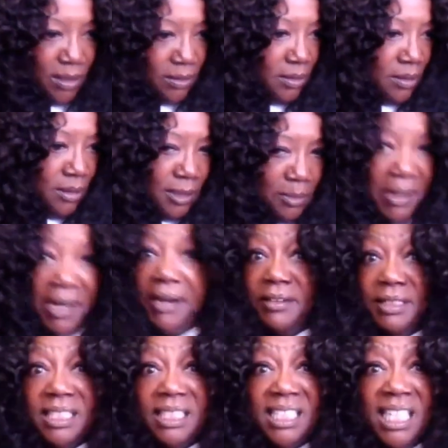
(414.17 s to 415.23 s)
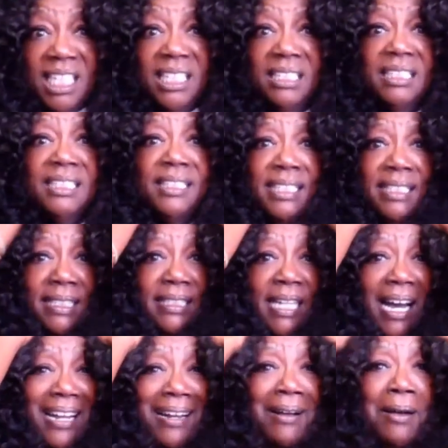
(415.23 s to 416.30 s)
Well, it looks better than it did. At least
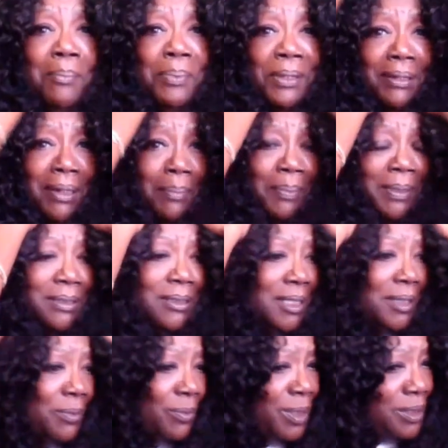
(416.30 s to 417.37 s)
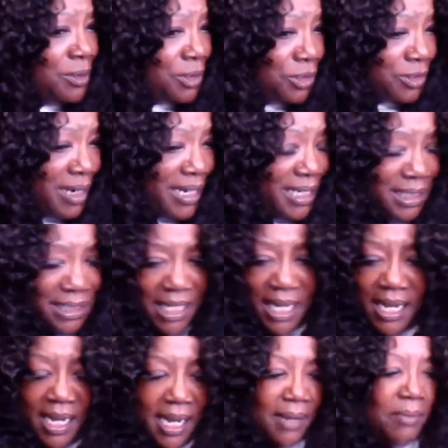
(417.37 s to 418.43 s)
it's not humping up and looking real
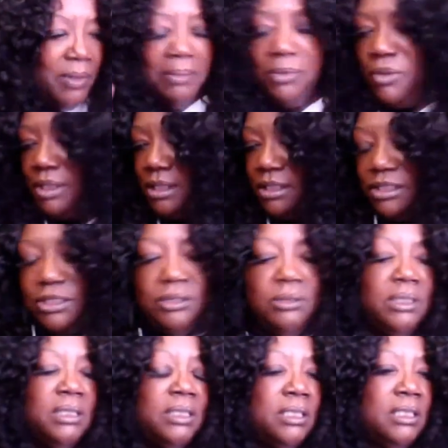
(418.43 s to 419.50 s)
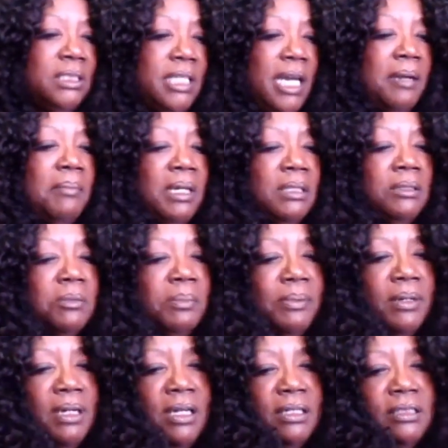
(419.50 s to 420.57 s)
strange. What I'm going to do is just take my
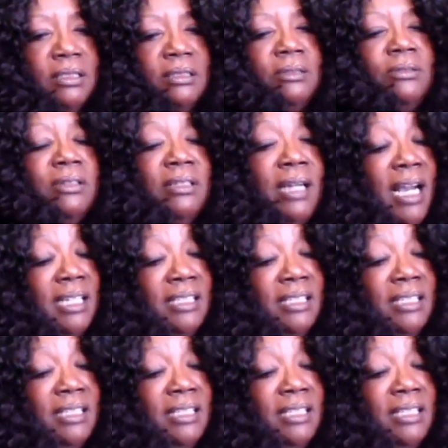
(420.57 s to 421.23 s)
little brush, or